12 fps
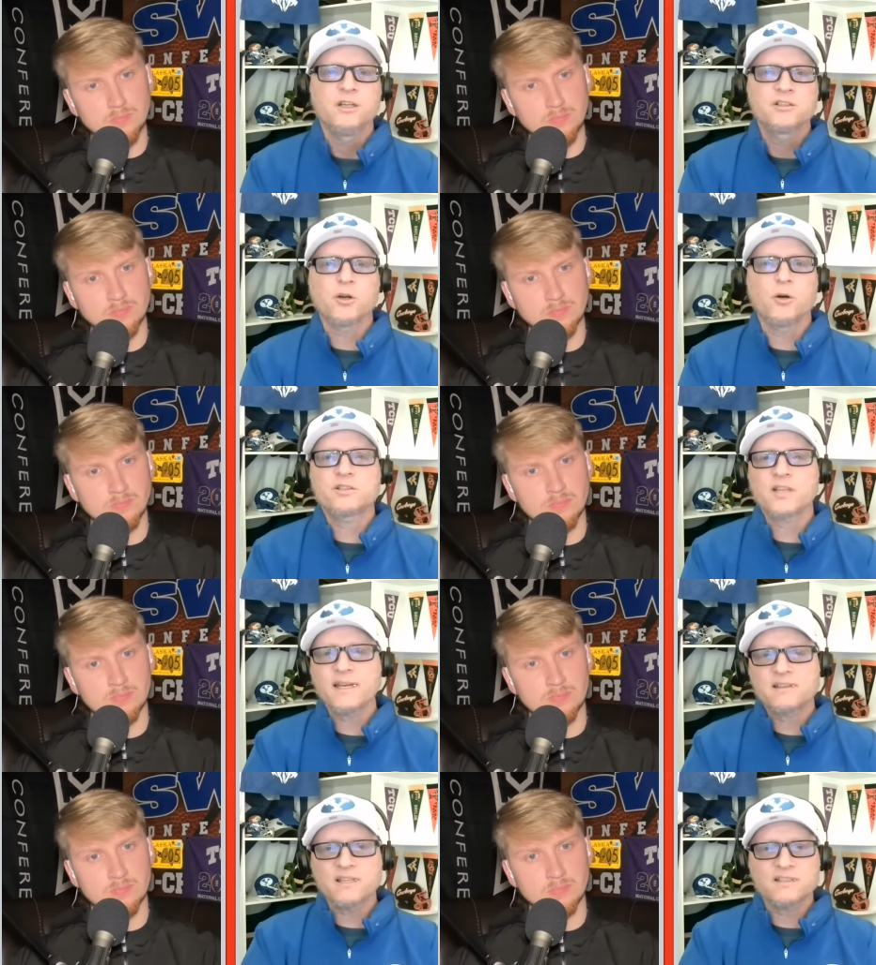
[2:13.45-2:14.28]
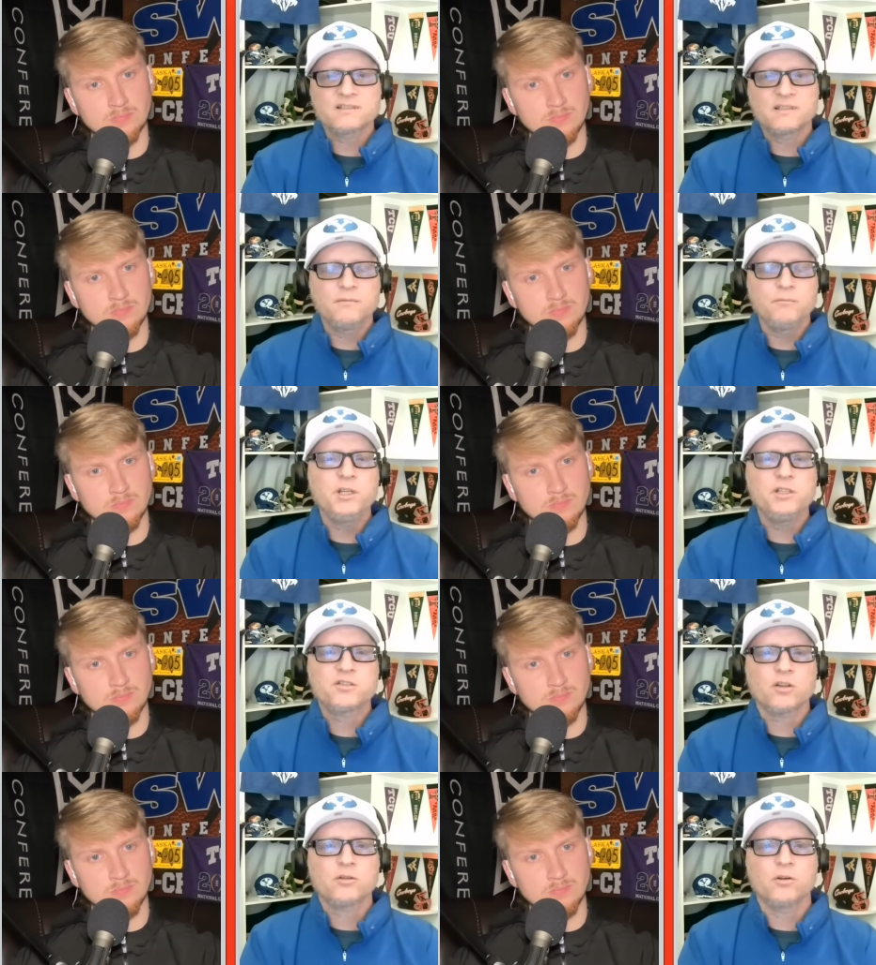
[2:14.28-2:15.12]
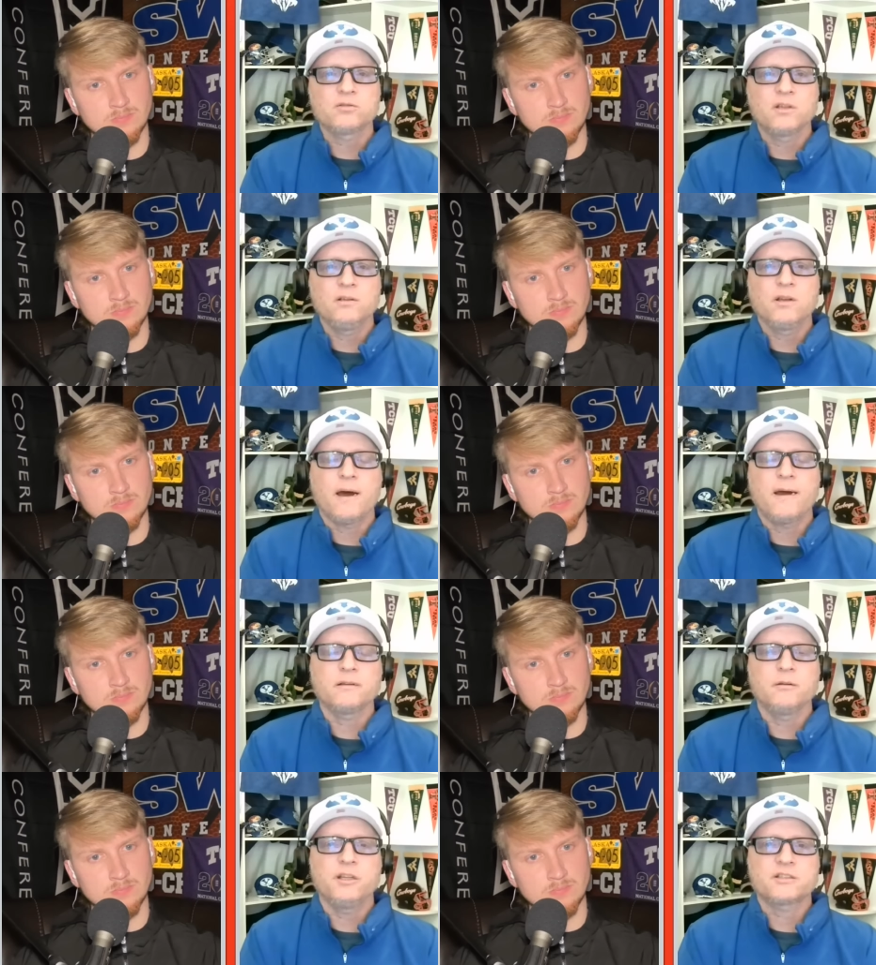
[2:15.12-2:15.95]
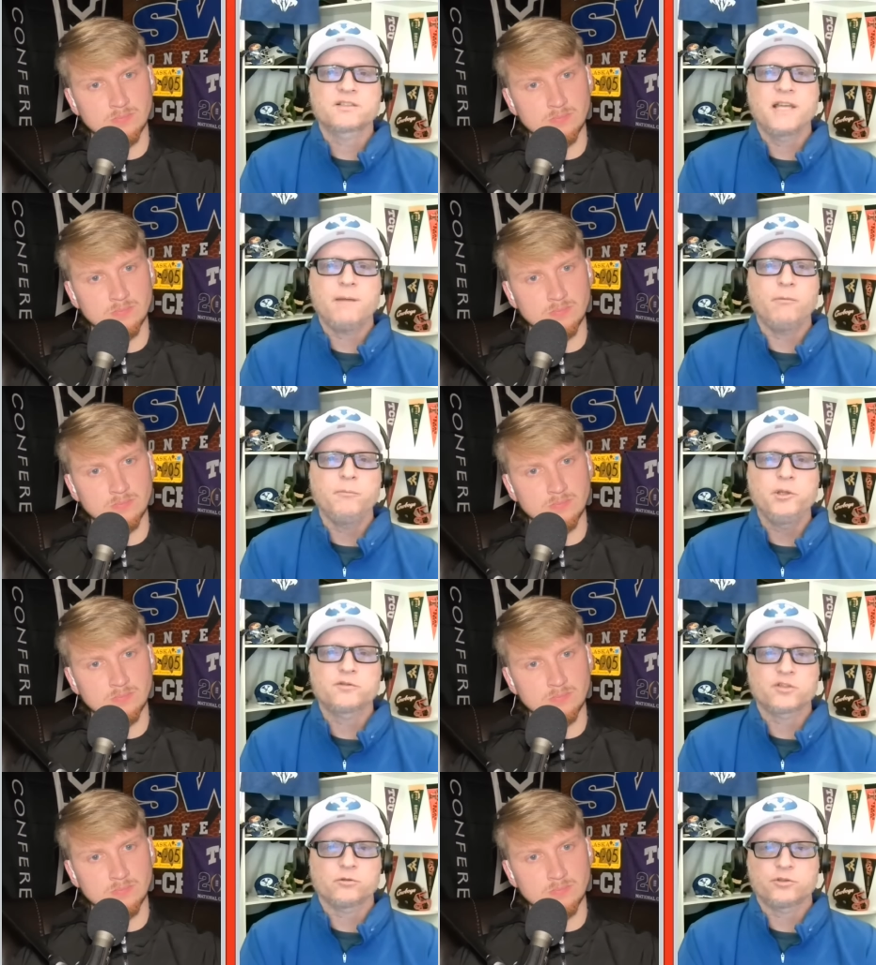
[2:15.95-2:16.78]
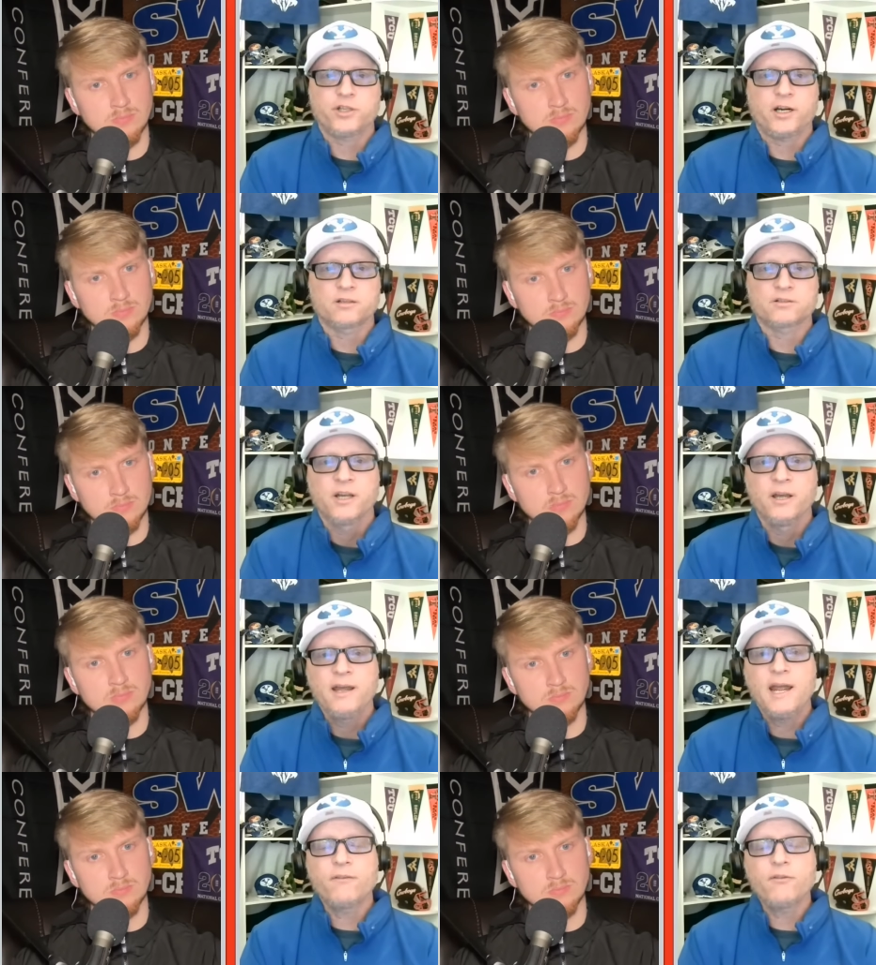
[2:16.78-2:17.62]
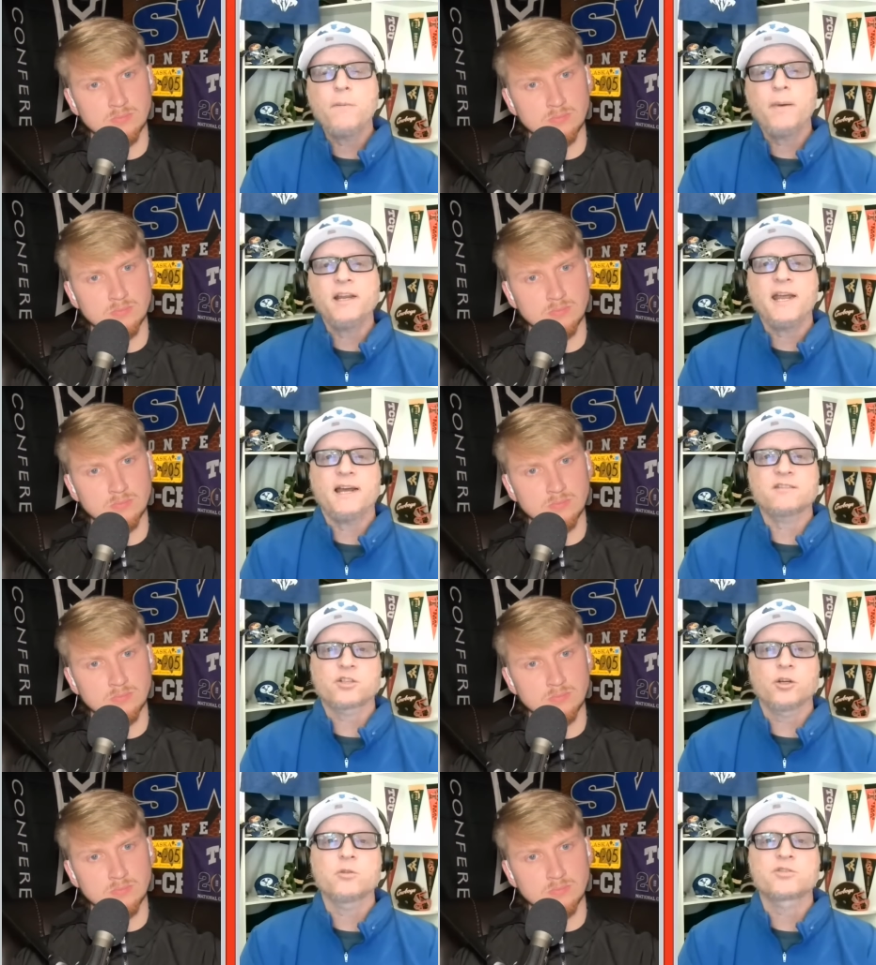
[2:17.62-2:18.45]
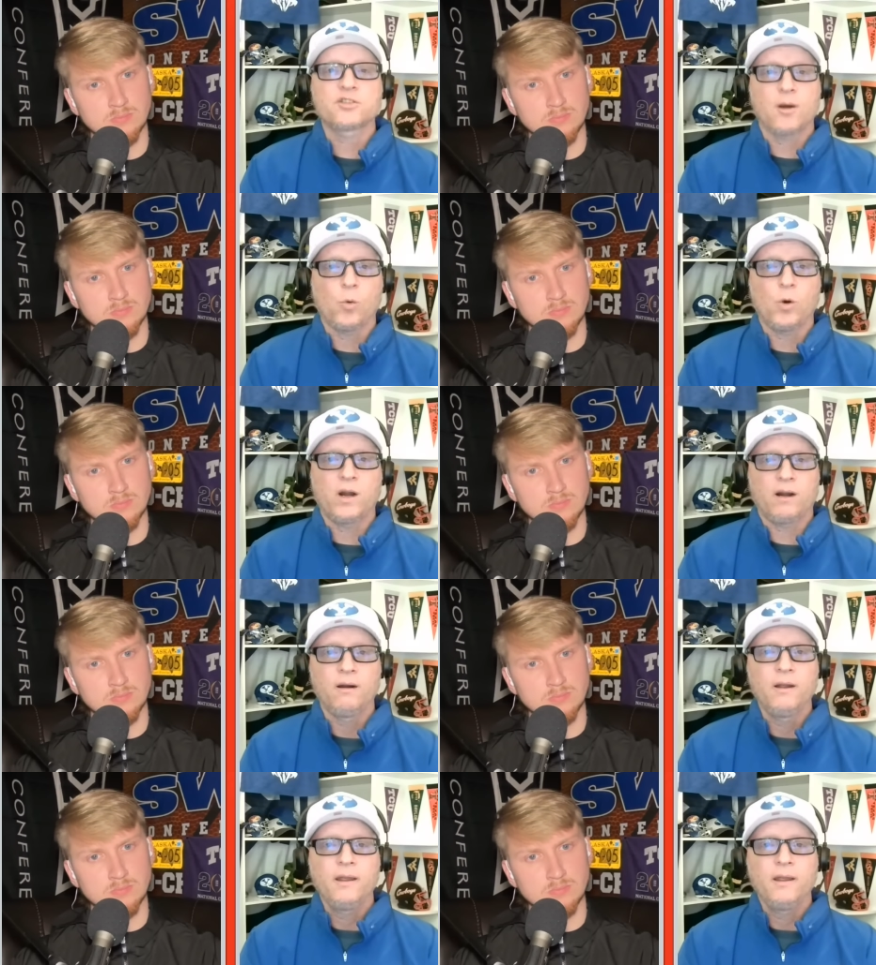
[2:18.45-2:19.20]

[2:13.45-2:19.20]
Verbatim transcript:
Speaker 1: So it's like this musical, uh, this game of musical chairs. Everybody has to go somewhere,